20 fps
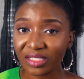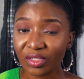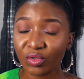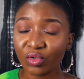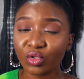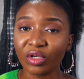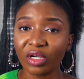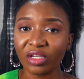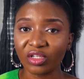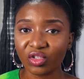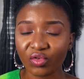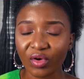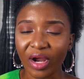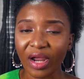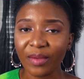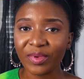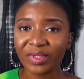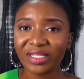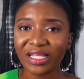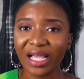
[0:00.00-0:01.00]
They'll
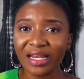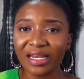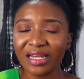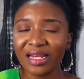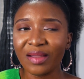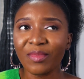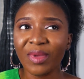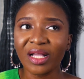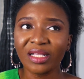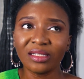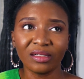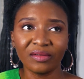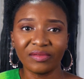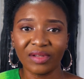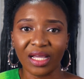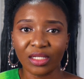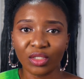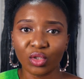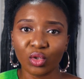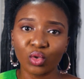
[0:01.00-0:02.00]
transcribe it and in a matter of
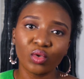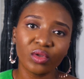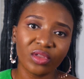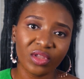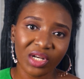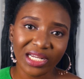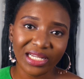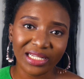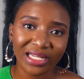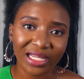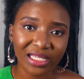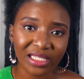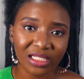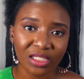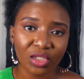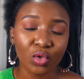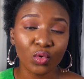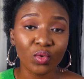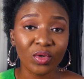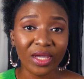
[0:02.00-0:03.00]
like 2-3
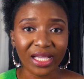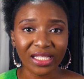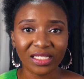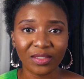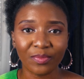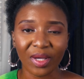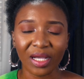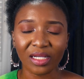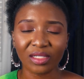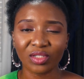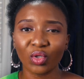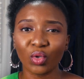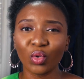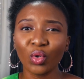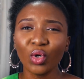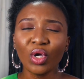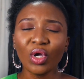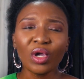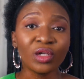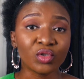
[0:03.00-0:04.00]
days you get it back.
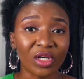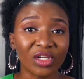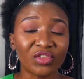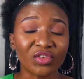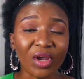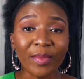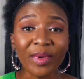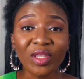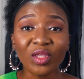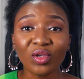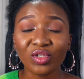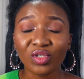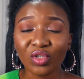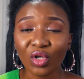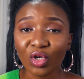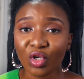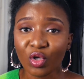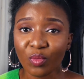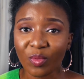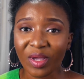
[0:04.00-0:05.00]
So transcribing those
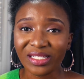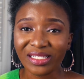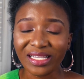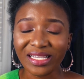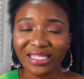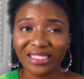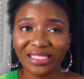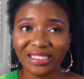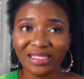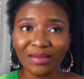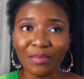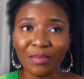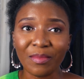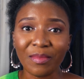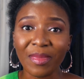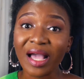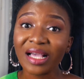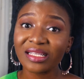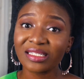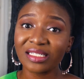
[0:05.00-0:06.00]
documents is the
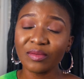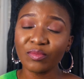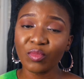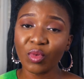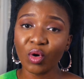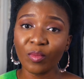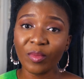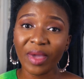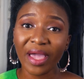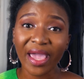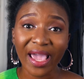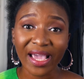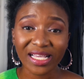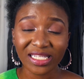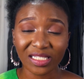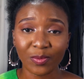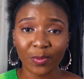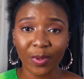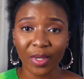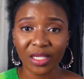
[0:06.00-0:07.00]
maximum
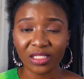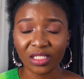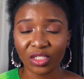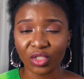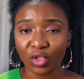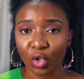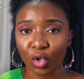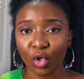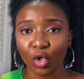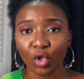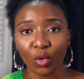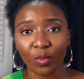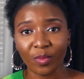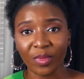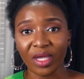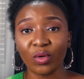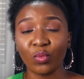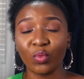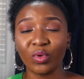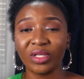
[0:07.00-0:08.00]
expenses you're gonna
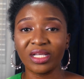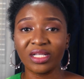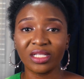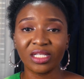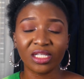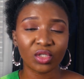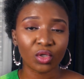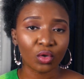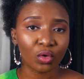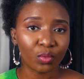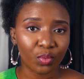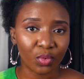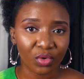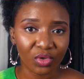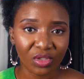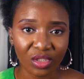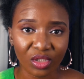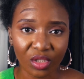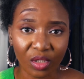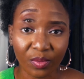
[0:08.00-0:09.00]
make within this whole
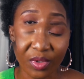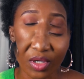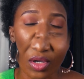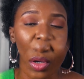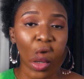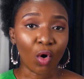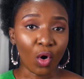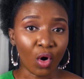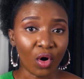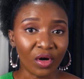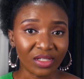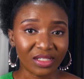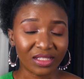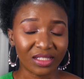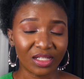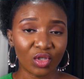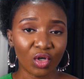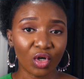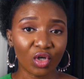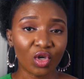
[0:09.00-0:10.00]
procedure. For us,
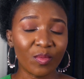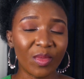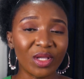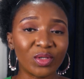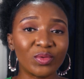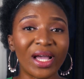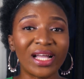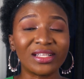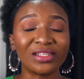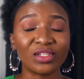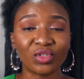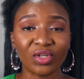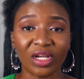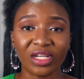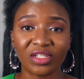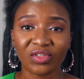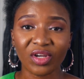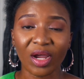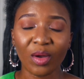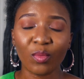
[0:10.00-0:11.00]
the document we had to
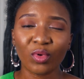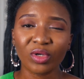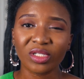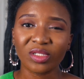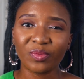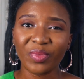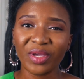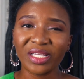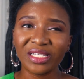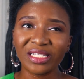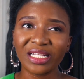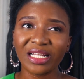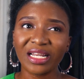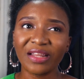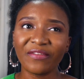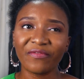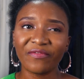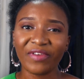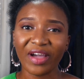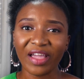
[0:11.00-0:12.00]
transcribe was basically
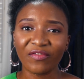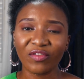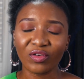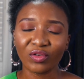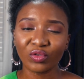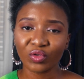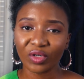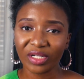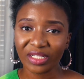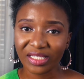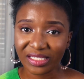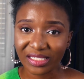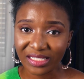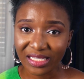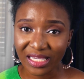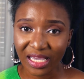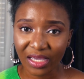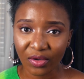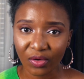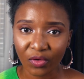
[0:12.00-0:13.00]
500
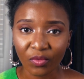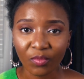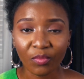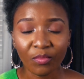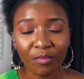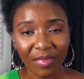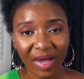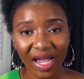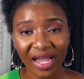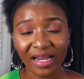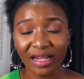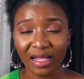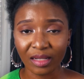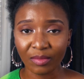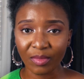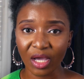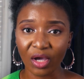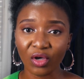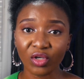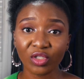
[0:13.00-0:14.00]
TL, mine
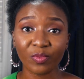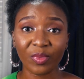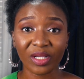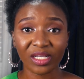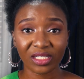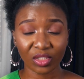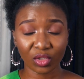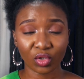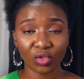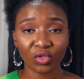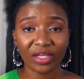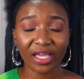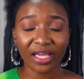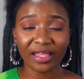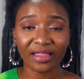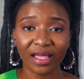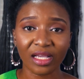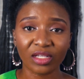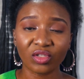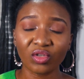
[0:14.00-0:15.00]
and my husband's
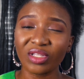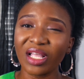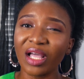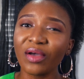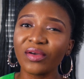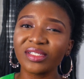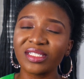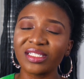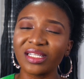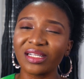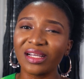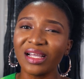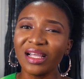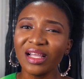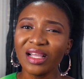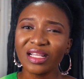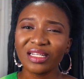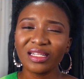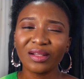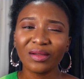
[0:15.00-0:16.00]
together. So that was the
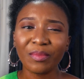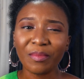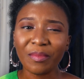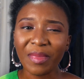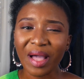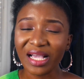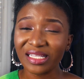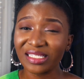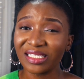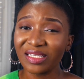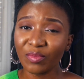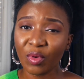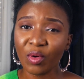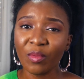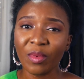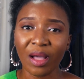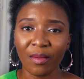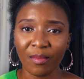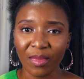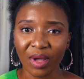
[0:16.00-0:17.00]
maximum
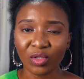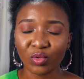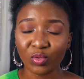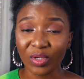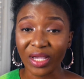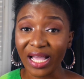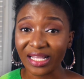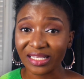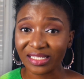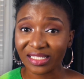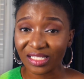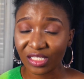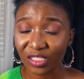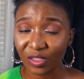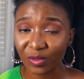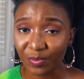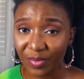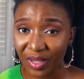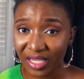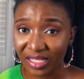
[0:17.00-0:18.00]
amount we had to
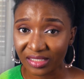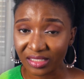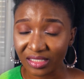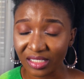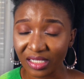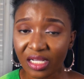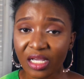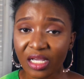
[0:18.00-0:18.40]
spend.